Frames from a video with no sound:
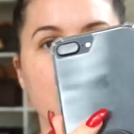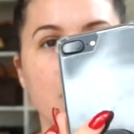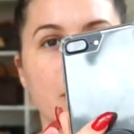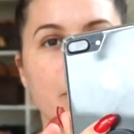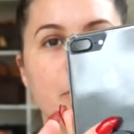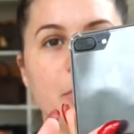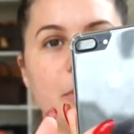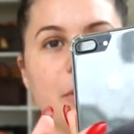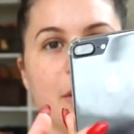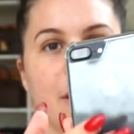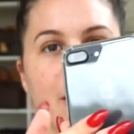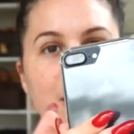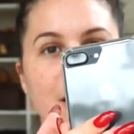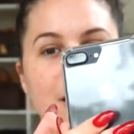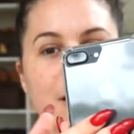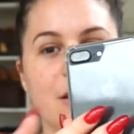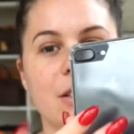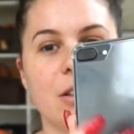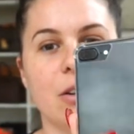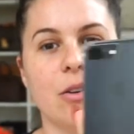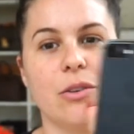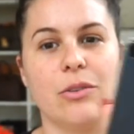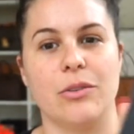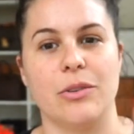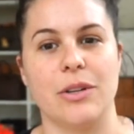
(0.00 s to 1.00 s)
I'd probably like
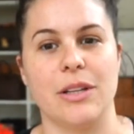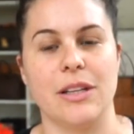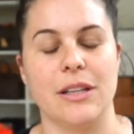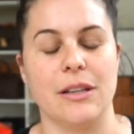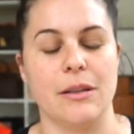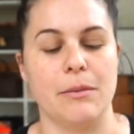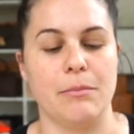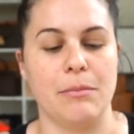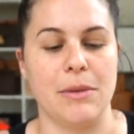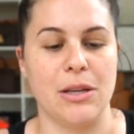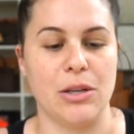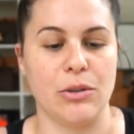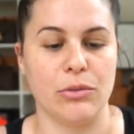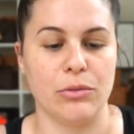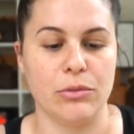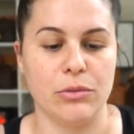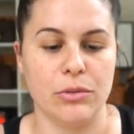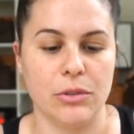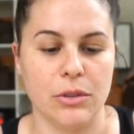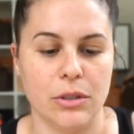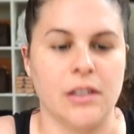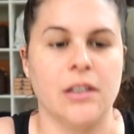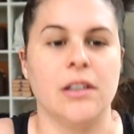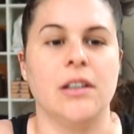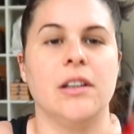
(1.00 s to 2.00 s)
to hold it in the
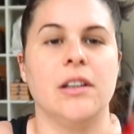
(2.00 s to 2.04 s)
middle.